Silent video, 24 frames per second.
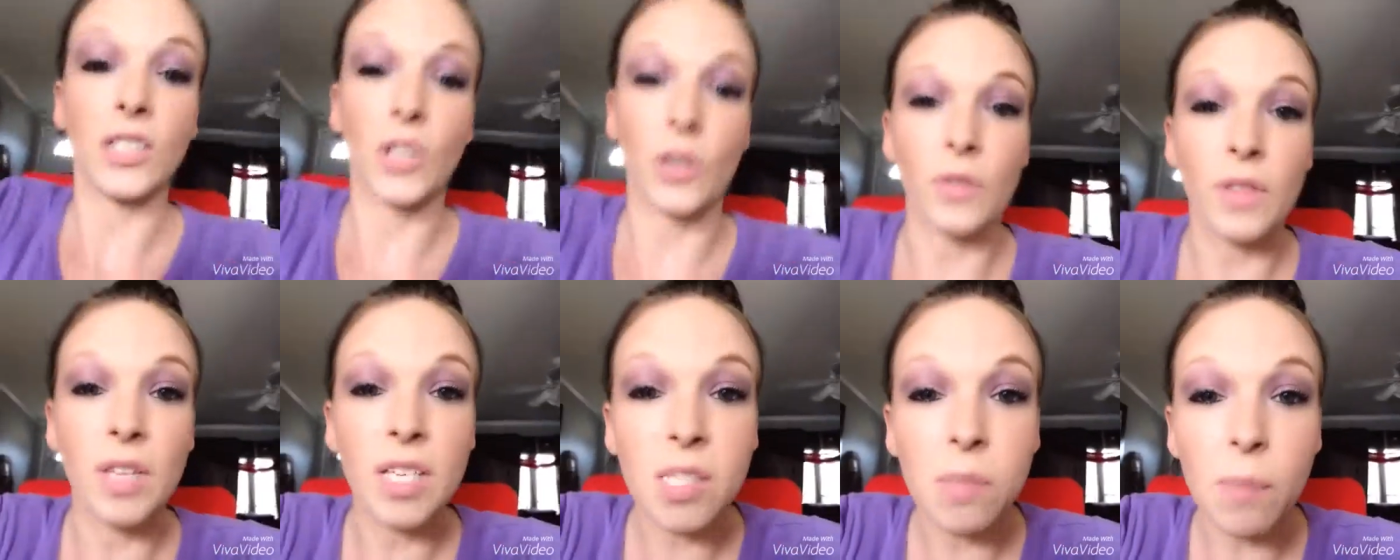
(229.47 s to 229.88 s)

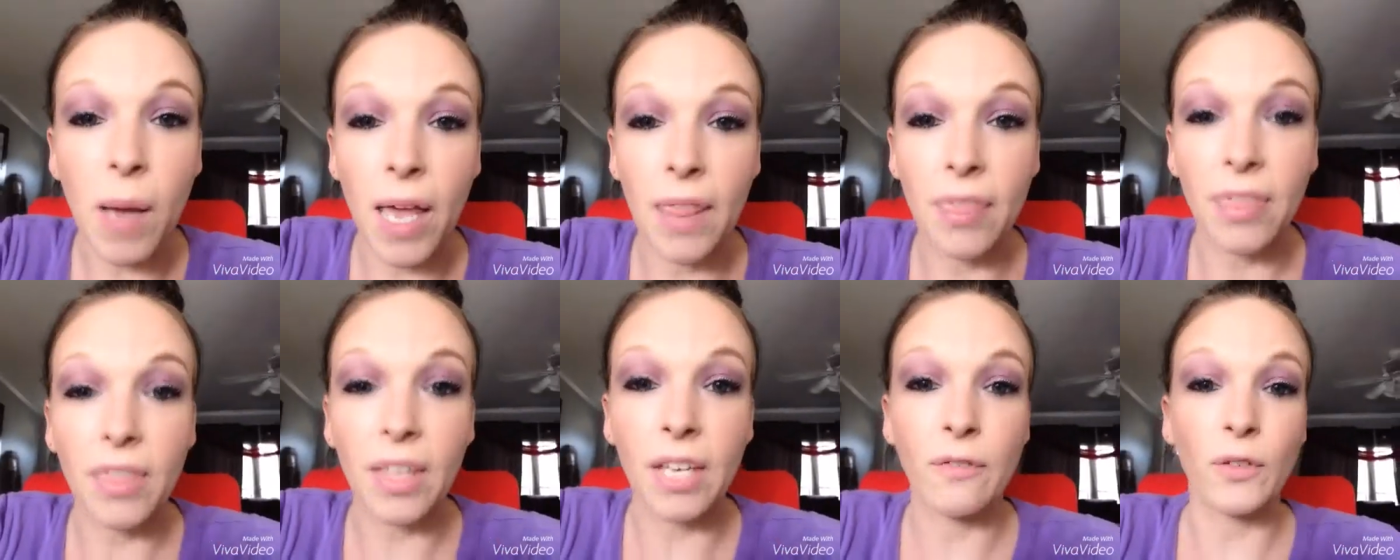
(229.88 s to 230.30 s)
So this
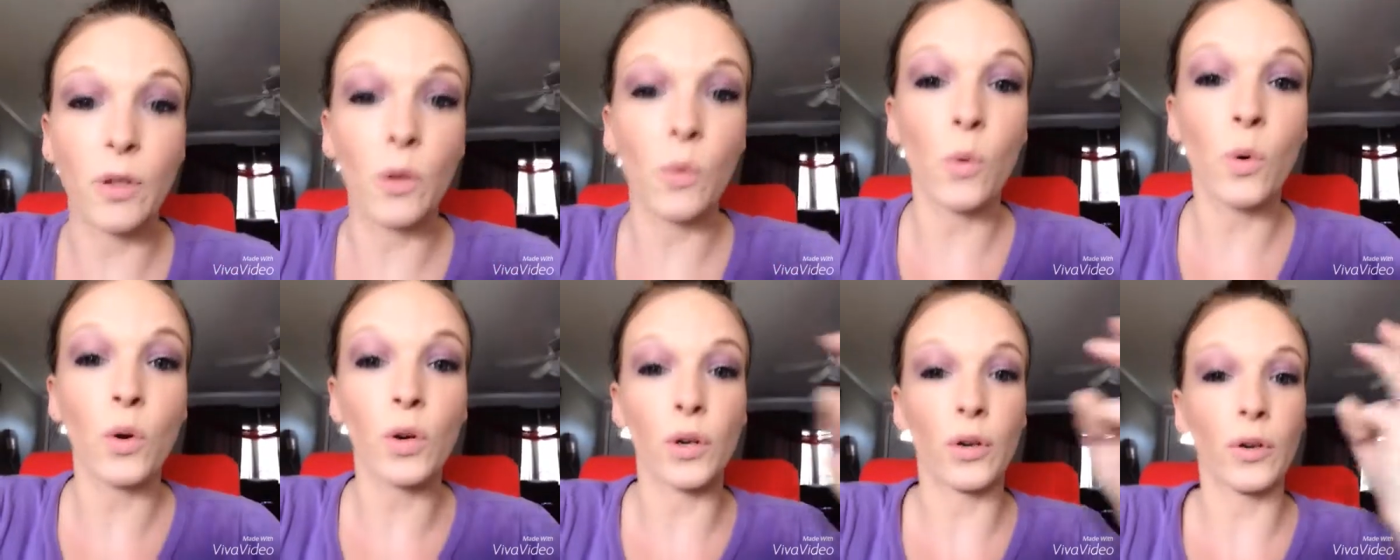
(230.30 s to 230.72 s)
month,
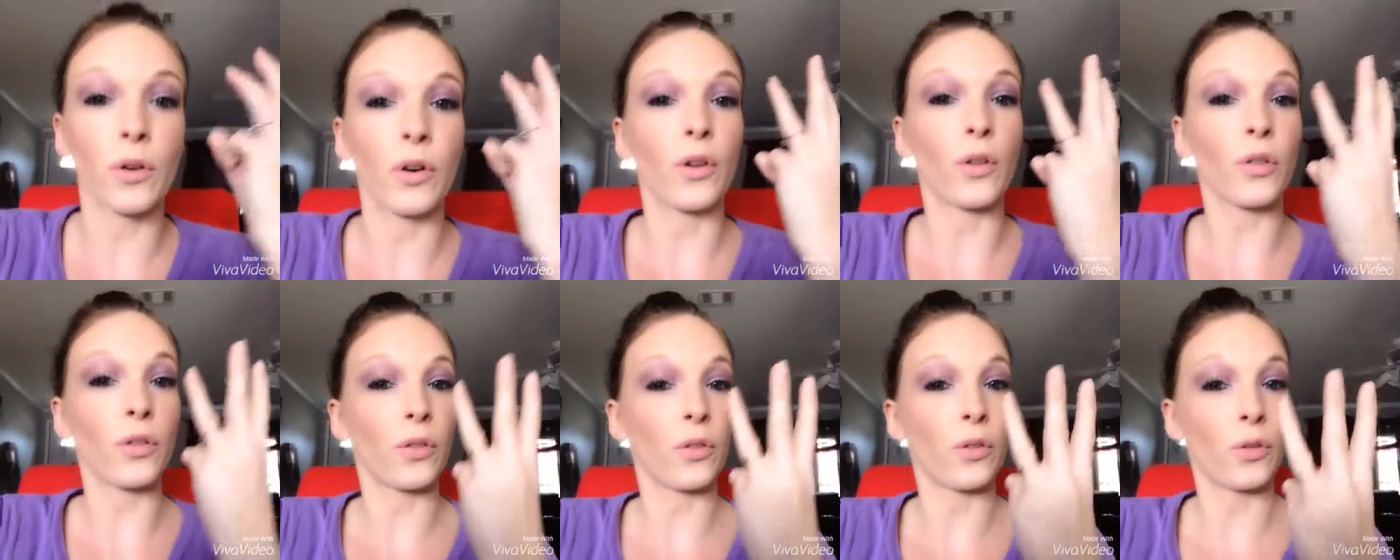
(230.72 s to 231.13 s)
if you
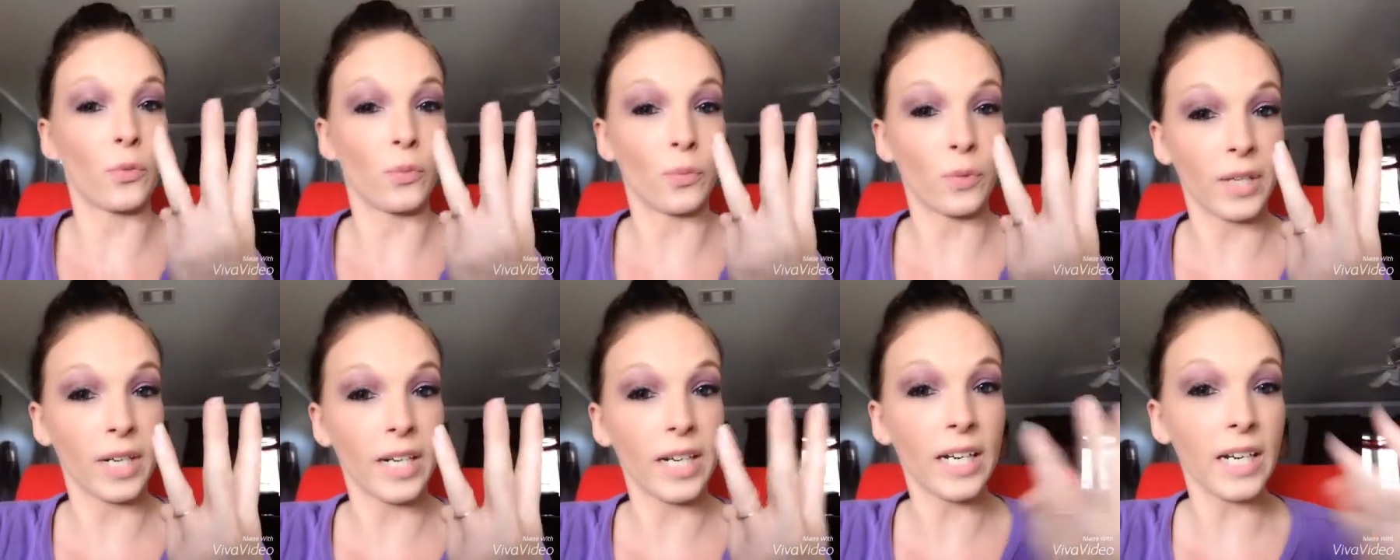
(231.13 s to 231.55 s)
order
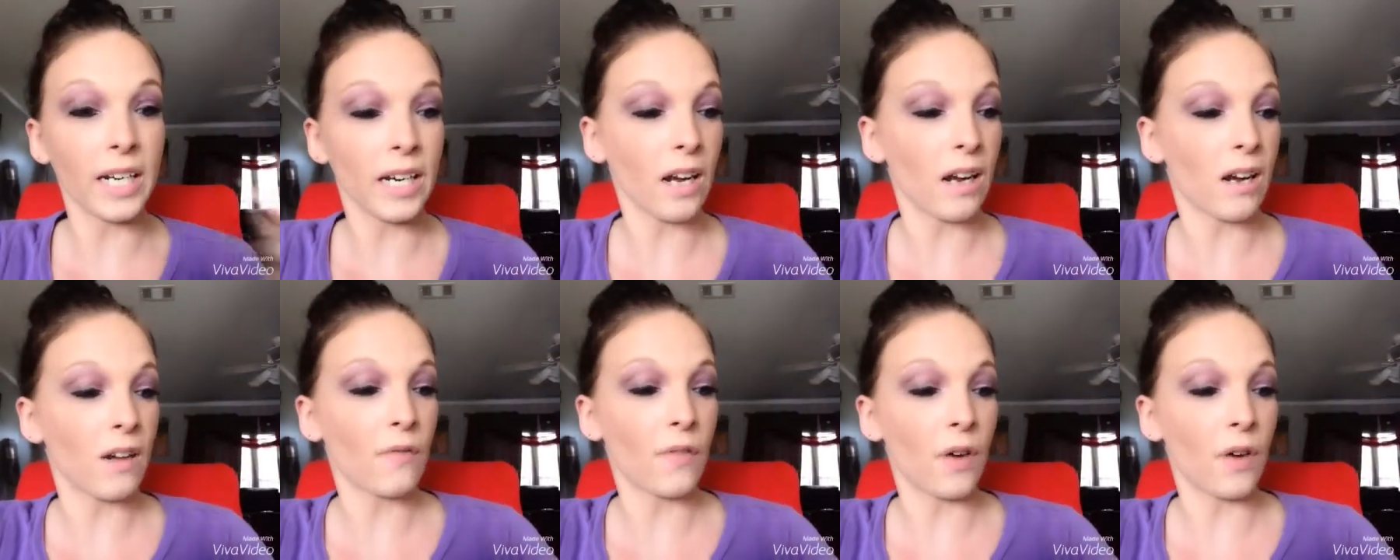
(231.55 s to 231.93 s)
three